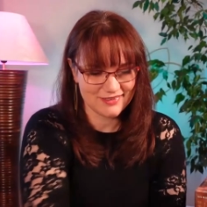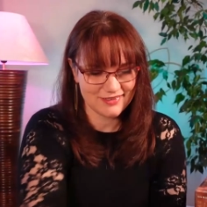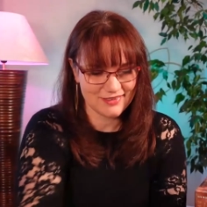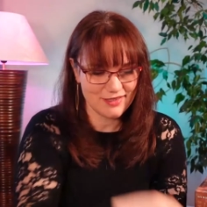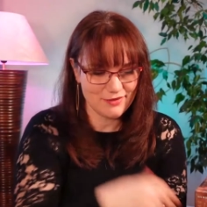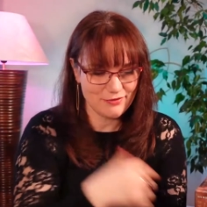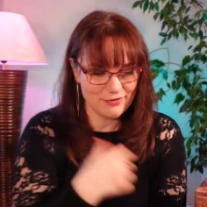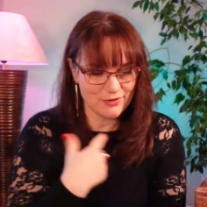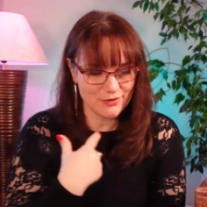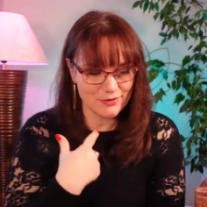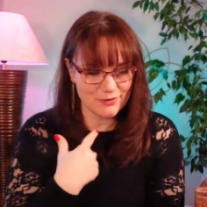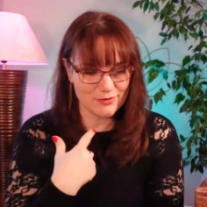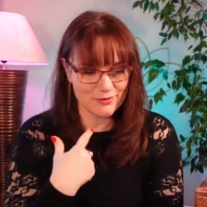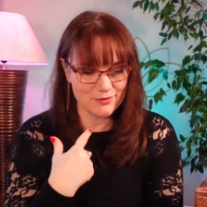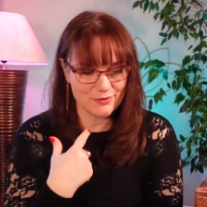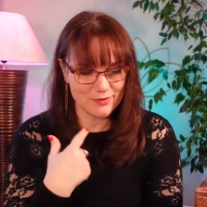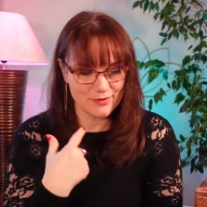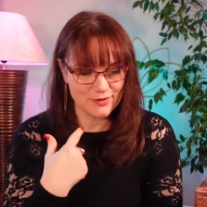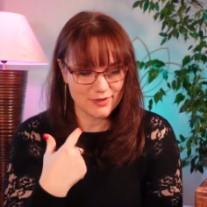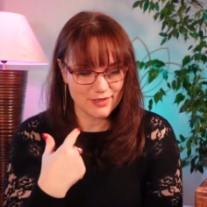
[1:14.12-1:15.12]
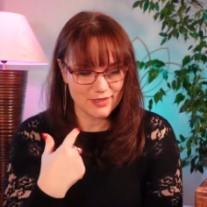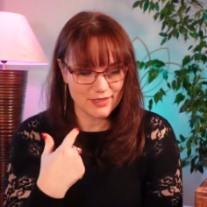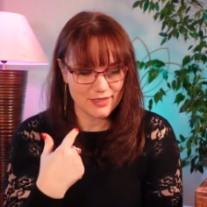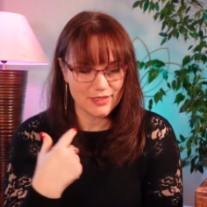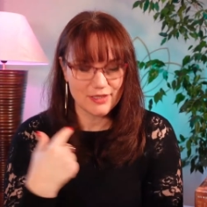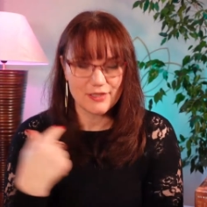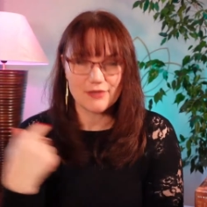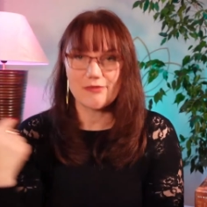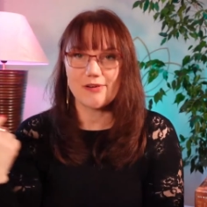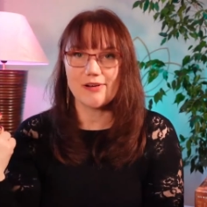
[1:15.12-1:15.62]
If you
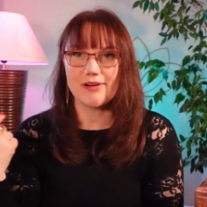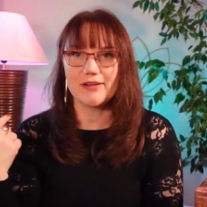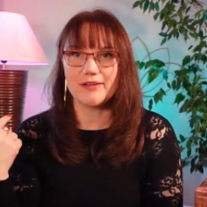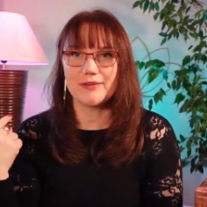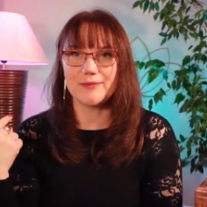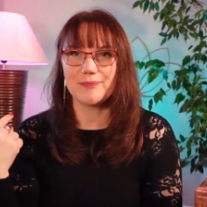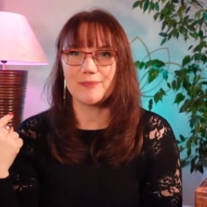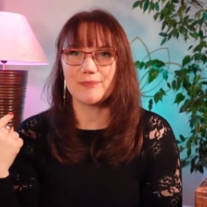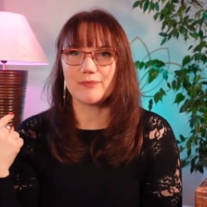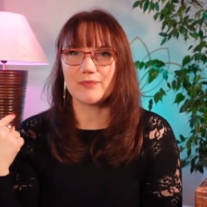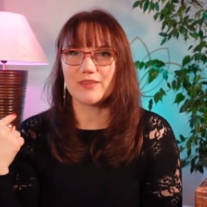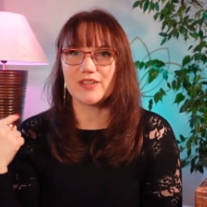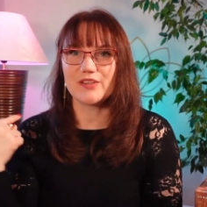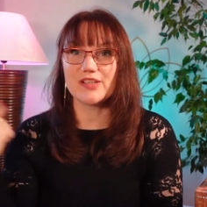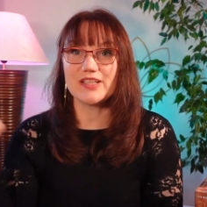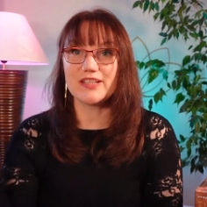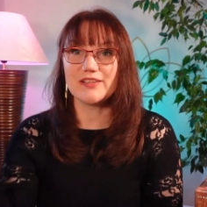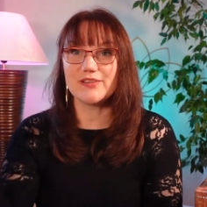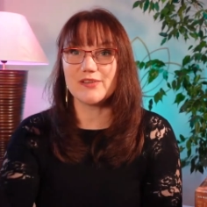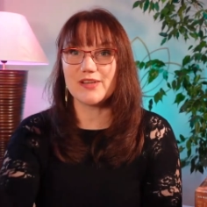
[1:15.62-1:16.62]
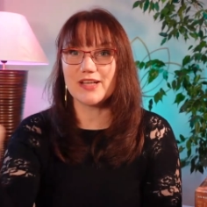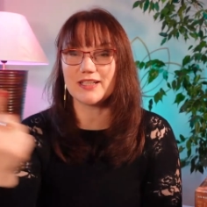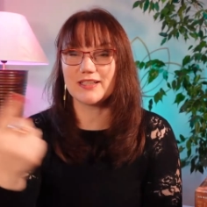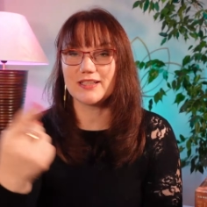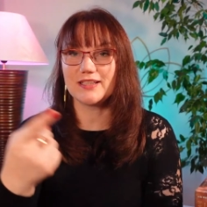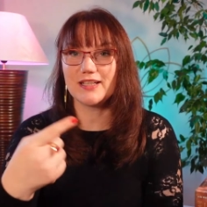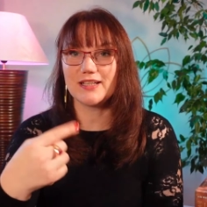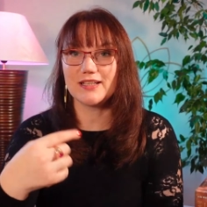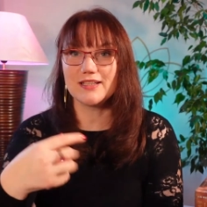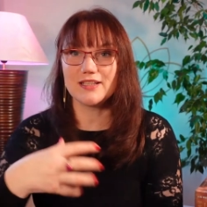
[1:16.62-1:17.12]

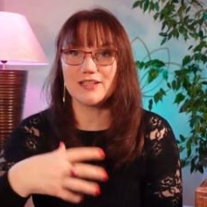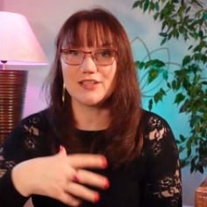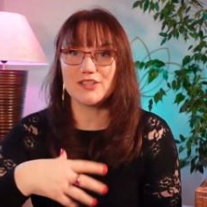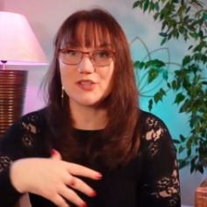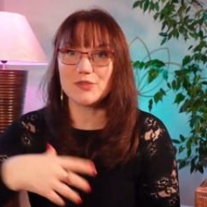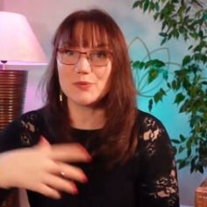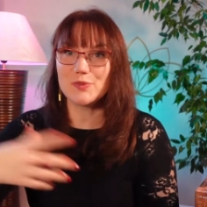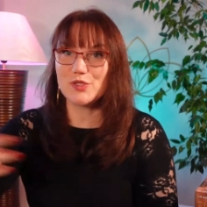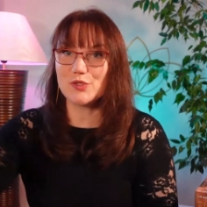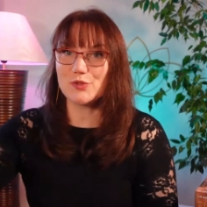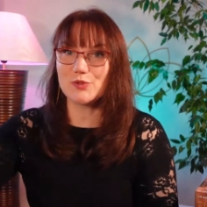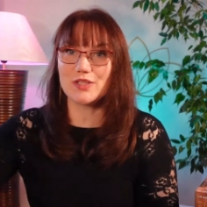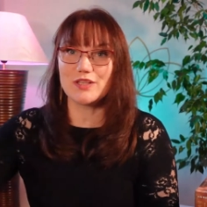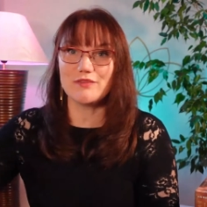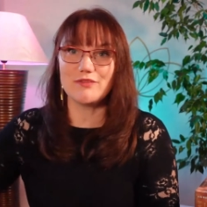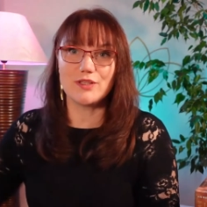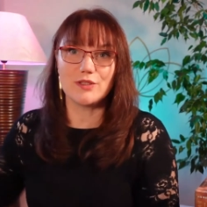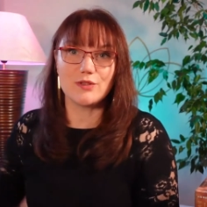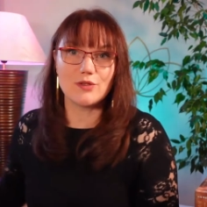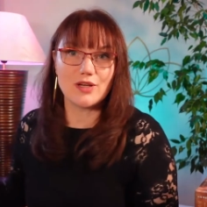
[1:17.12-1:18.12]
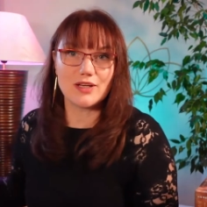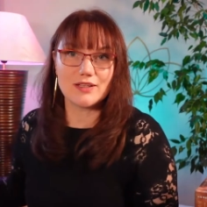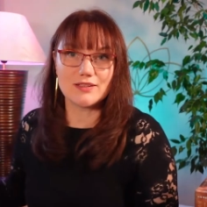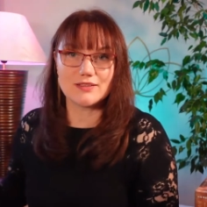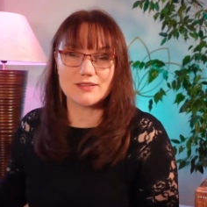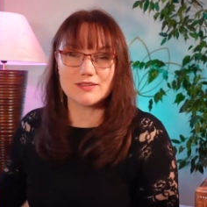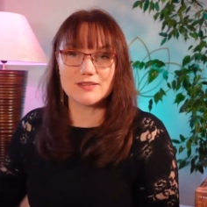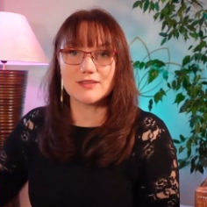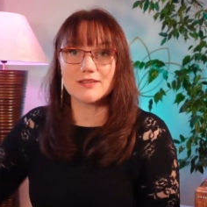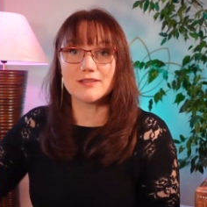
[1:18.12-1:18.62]
redirect the energy which you're giving to
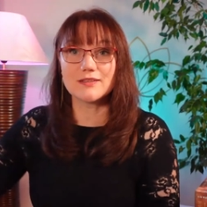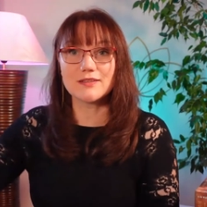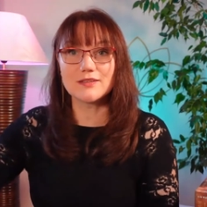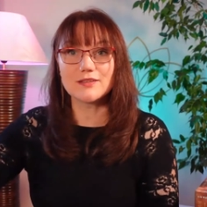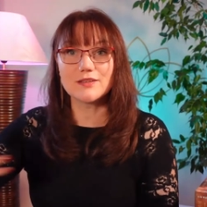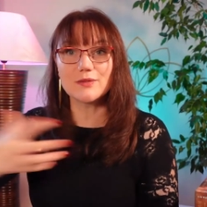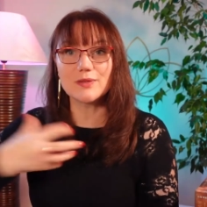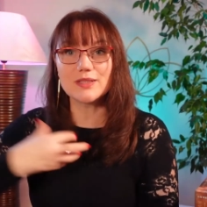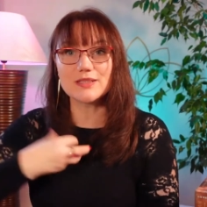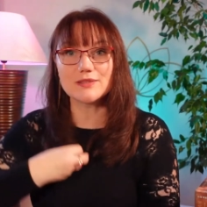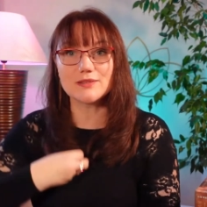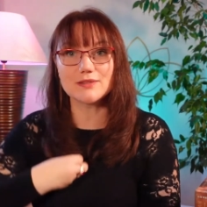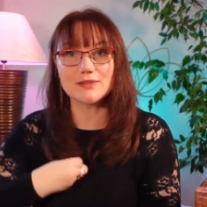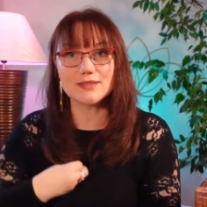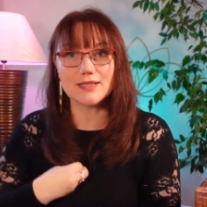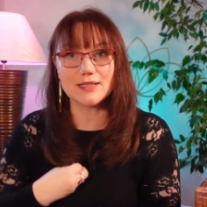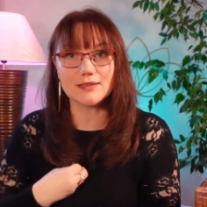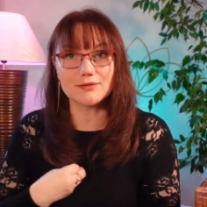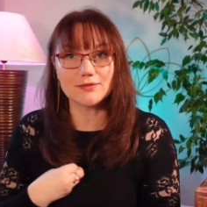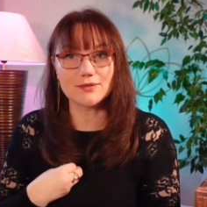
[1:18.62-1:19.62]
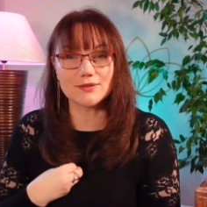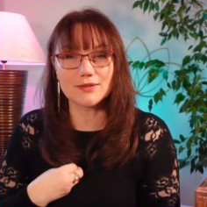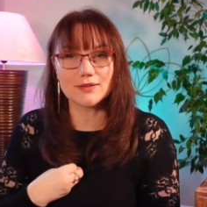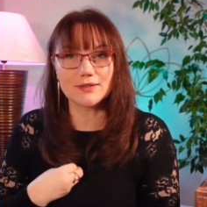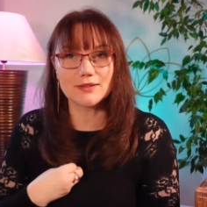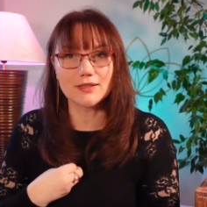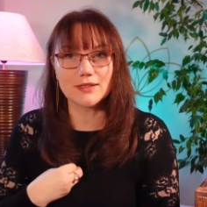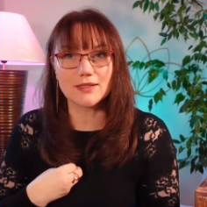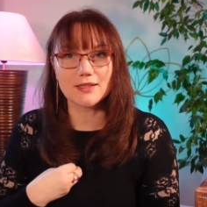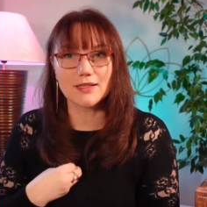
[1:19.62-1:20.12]
others towards yourself
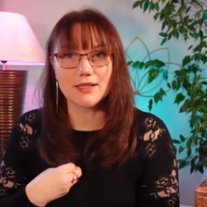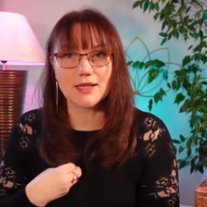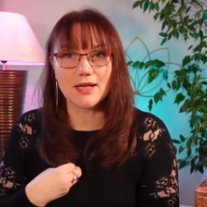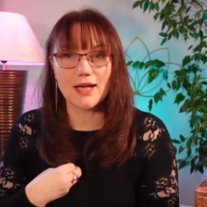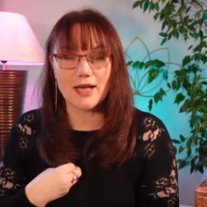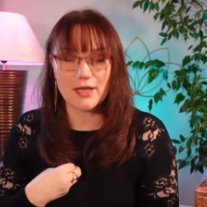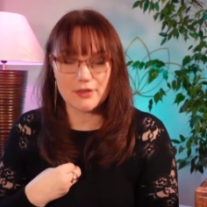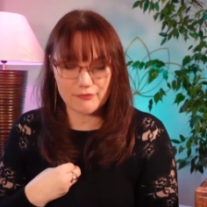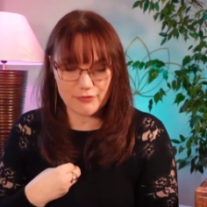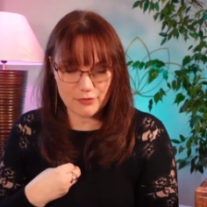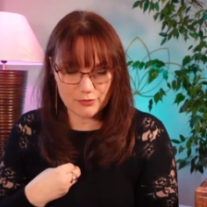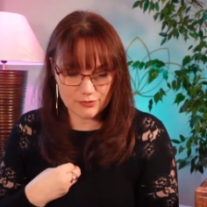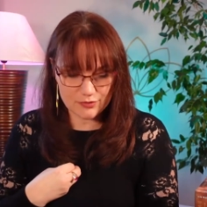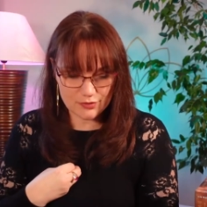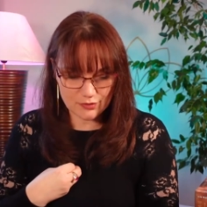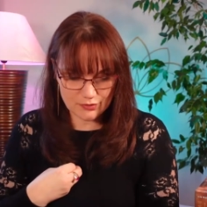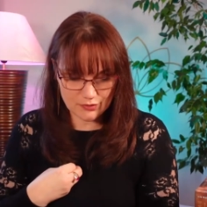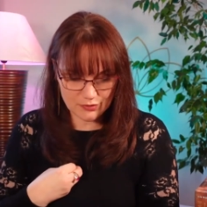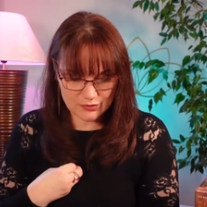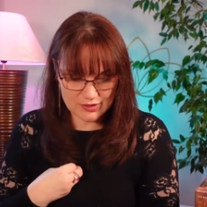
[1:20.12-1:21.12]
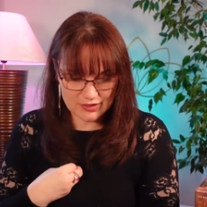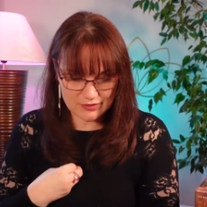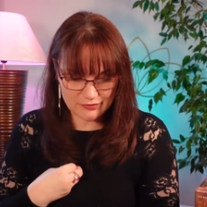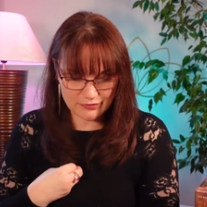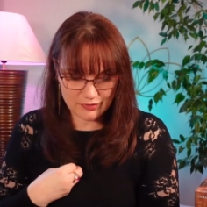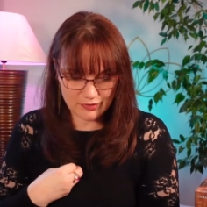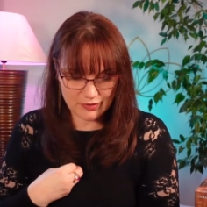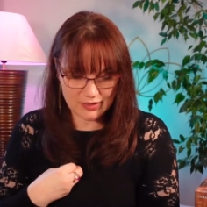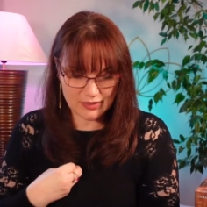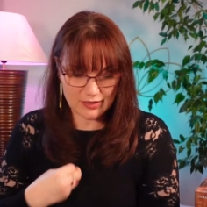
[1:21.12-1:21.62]
and focus on yourself
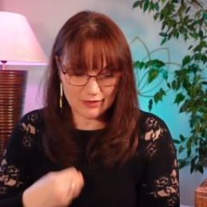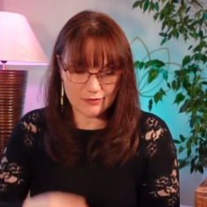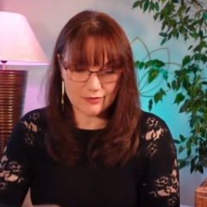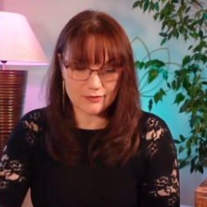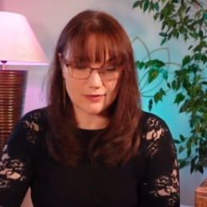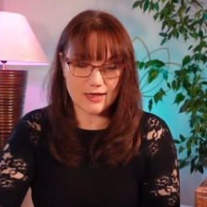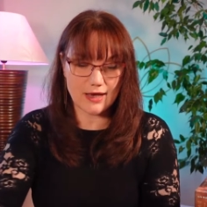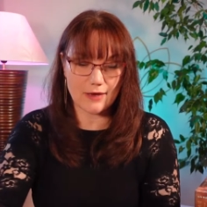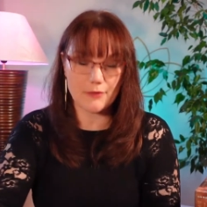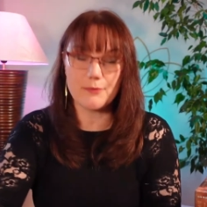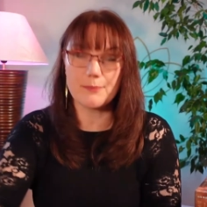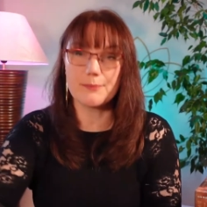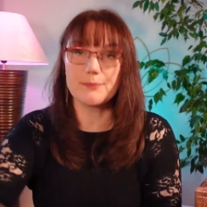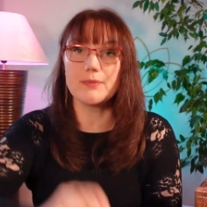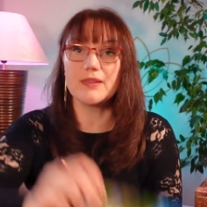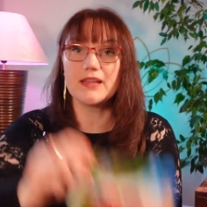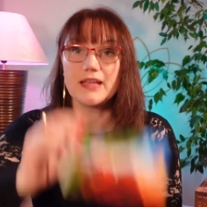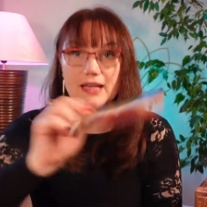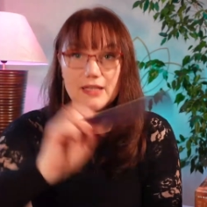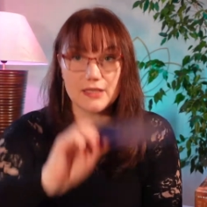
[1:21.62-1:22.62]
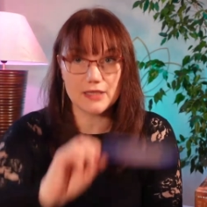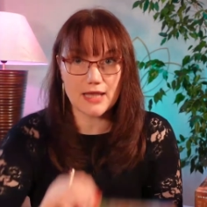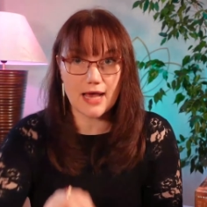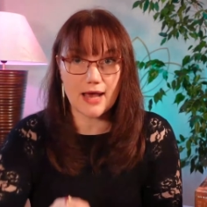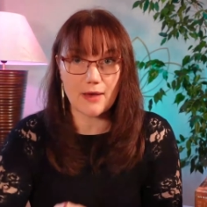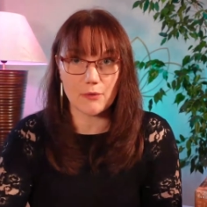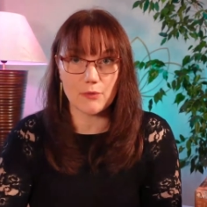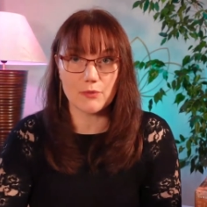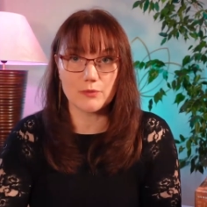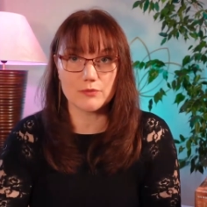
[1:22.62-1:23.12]
for
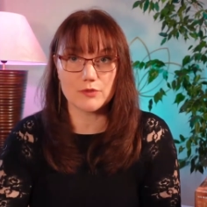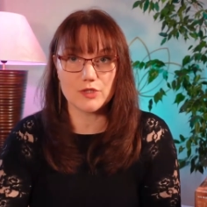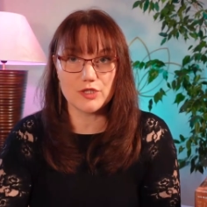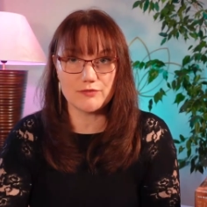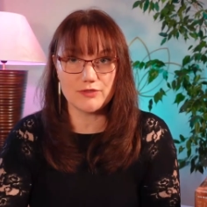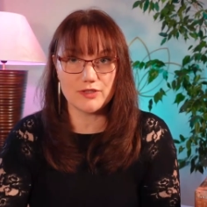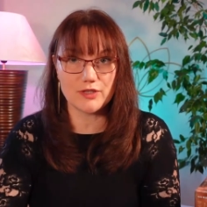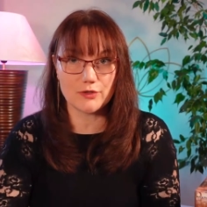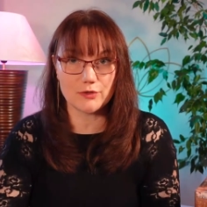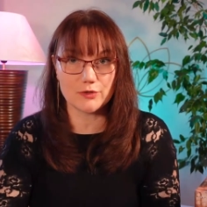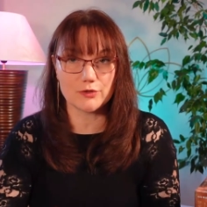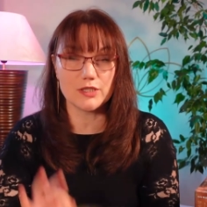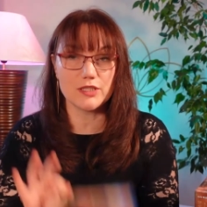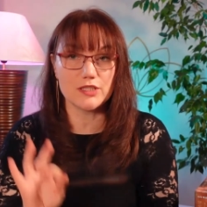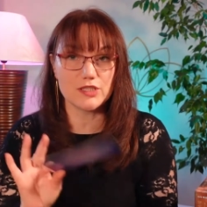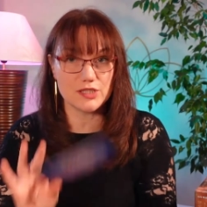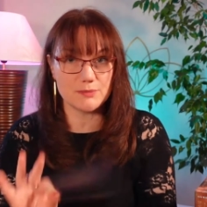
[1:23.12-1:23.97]
now. Difficult. It's